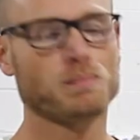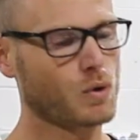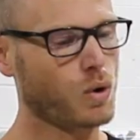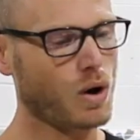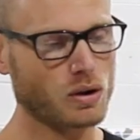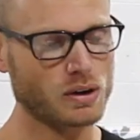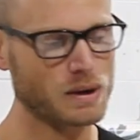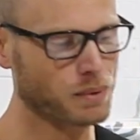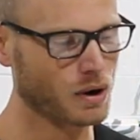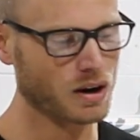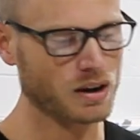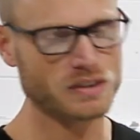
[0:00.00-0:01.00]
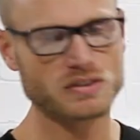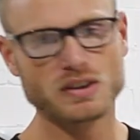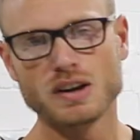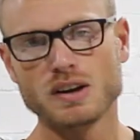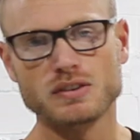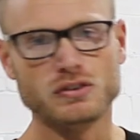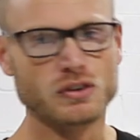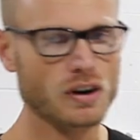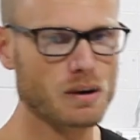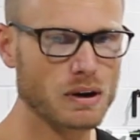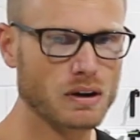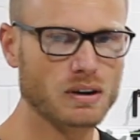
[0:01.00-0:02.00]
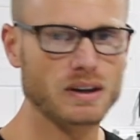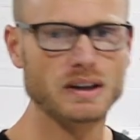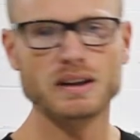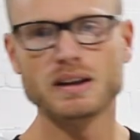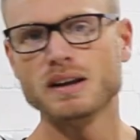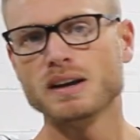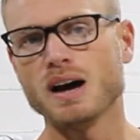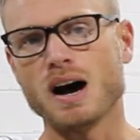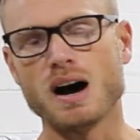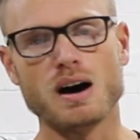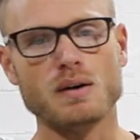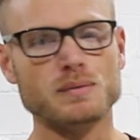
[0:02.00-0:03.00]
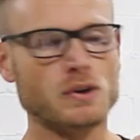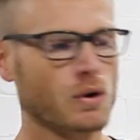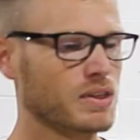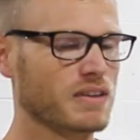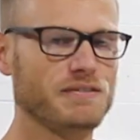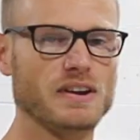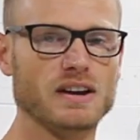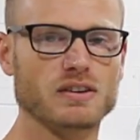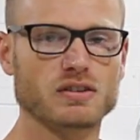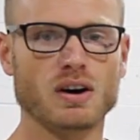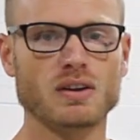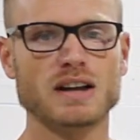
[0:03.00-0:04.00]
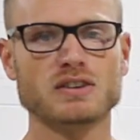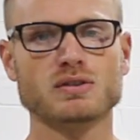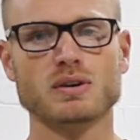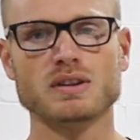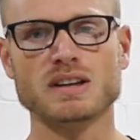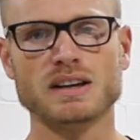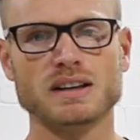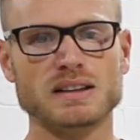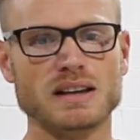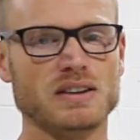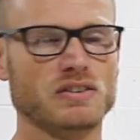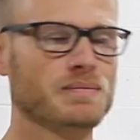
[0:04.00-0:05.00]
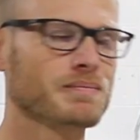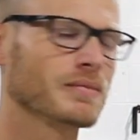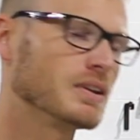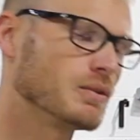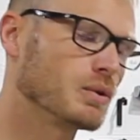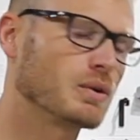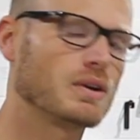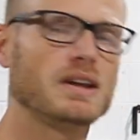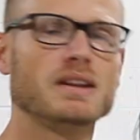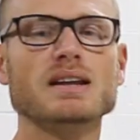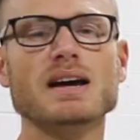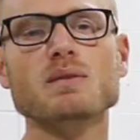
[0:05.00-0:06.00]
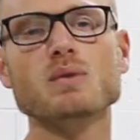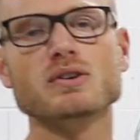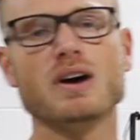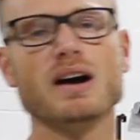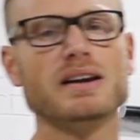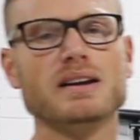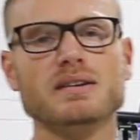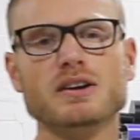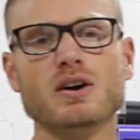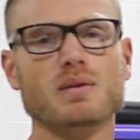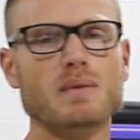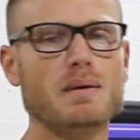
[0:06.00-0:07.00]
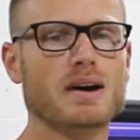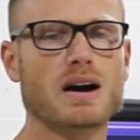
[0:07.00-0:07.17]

Quality product, durability, and the finish, all that sort of thing in the end. In the end, we're talking, you know, maybe a